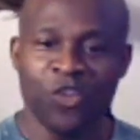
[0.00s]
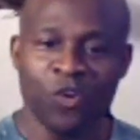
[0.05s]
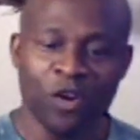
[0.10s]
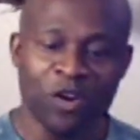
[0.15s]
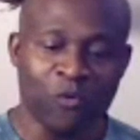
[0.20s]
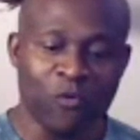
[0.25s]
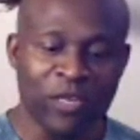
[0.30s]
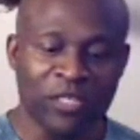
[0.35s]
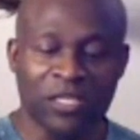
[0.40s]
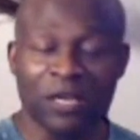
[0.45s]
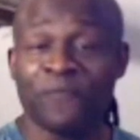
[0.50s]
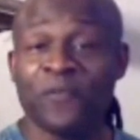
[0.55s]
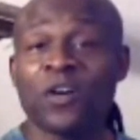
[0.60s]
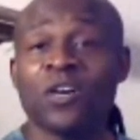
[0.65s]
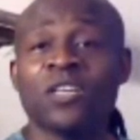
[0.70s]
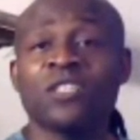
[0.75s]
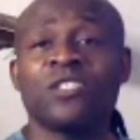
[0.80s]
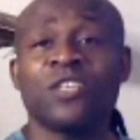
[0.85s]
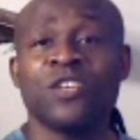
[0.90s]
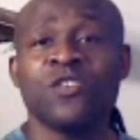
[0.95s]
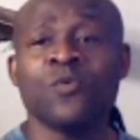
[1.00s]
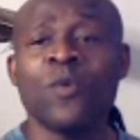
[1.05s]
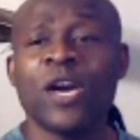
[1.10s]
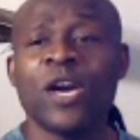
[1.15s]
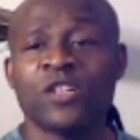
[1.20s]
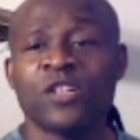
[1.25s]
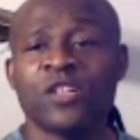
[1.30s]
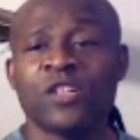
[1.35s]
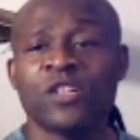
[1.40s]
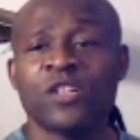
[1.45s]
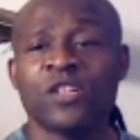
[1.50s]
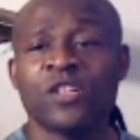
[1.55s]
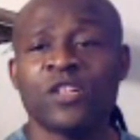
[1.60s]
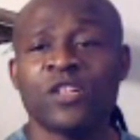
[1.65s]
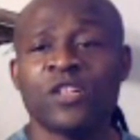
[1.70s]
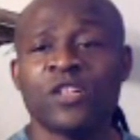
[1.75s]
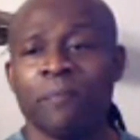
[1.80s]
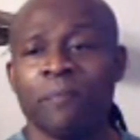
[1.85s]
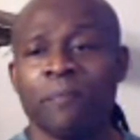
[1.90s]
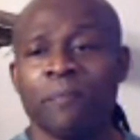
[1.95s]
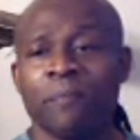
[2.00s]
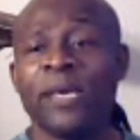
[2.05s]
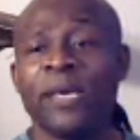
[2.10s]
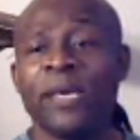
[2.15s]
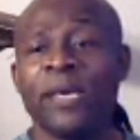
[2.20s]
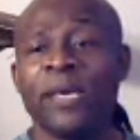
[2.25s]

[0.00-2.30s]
Enjoy the rest of your continuation. Peace,